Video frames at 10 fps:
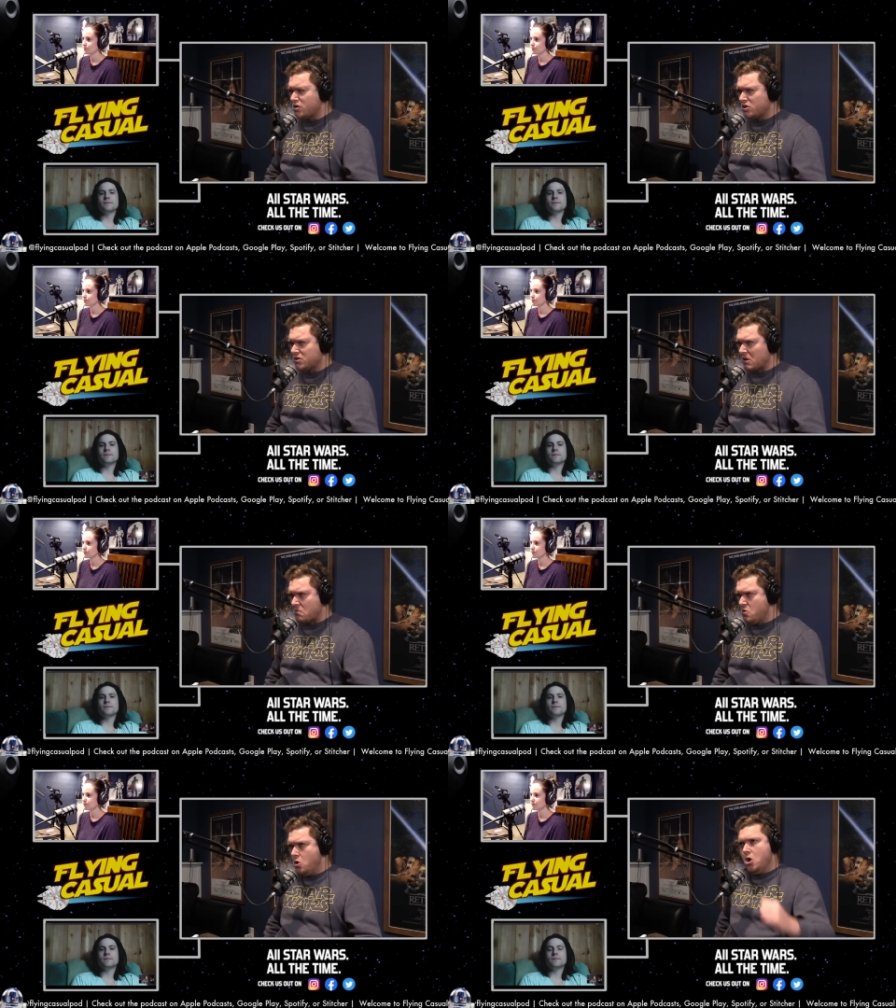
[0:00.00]
She's like,
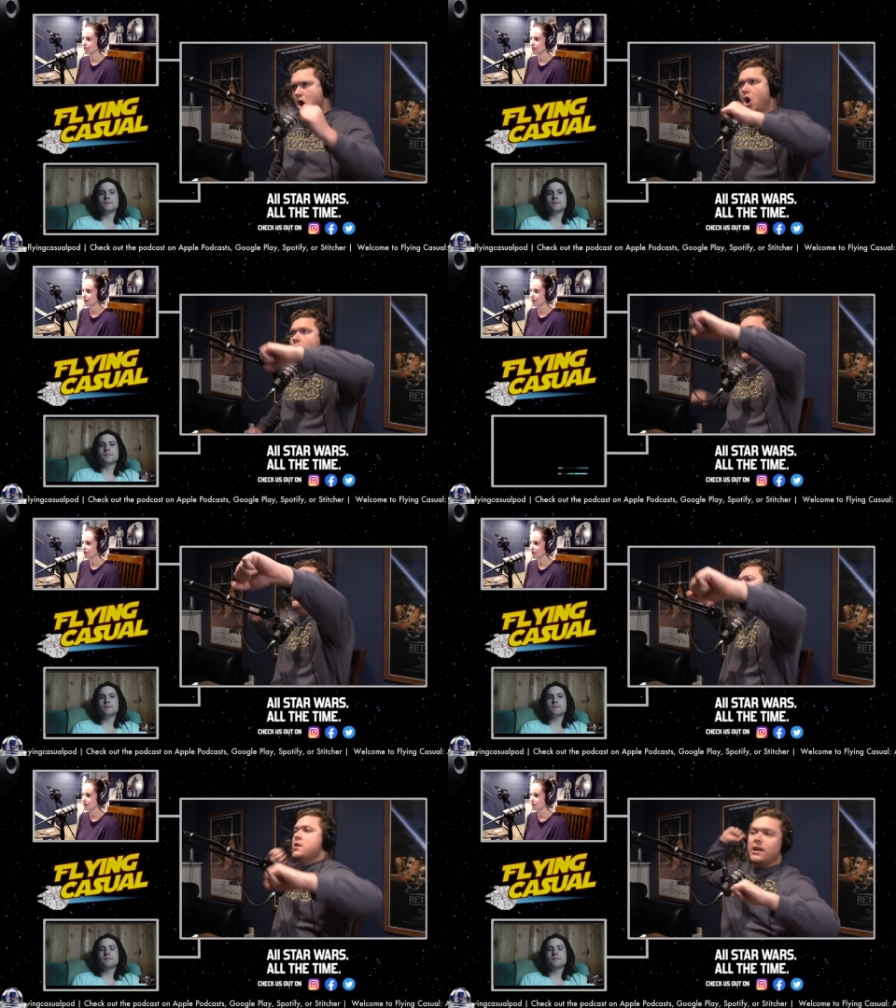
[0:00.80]
"No,"
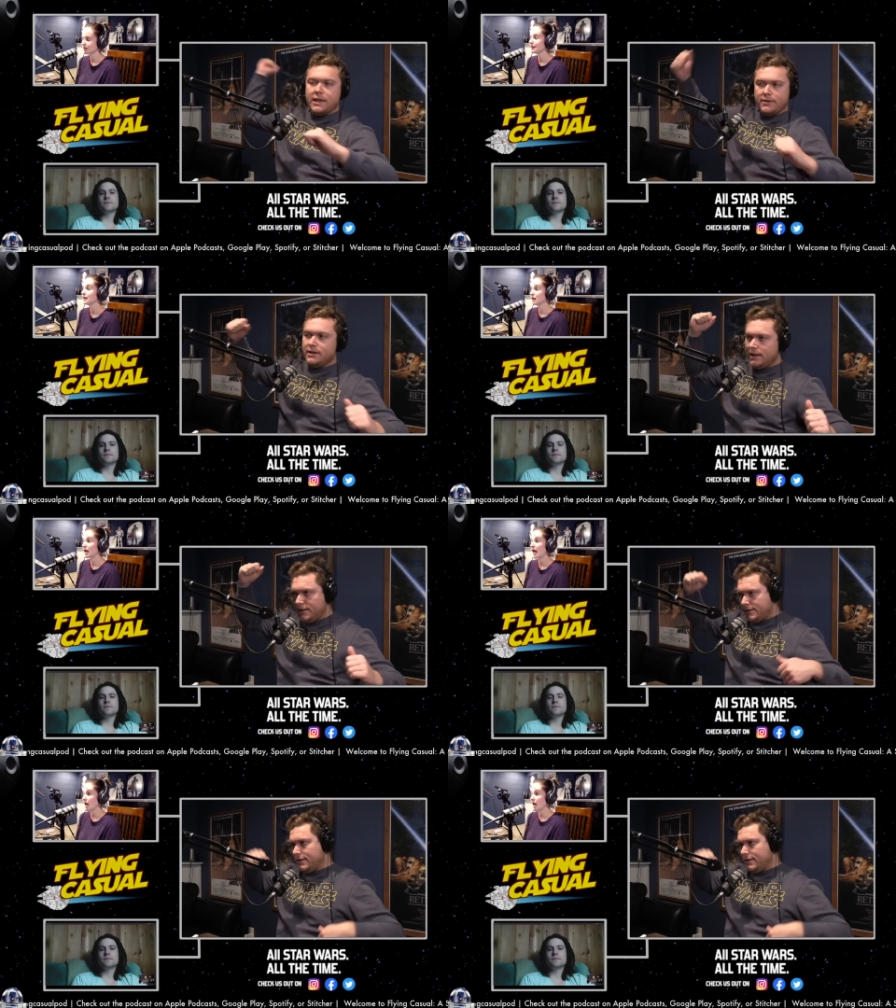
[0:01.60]
and then hits him.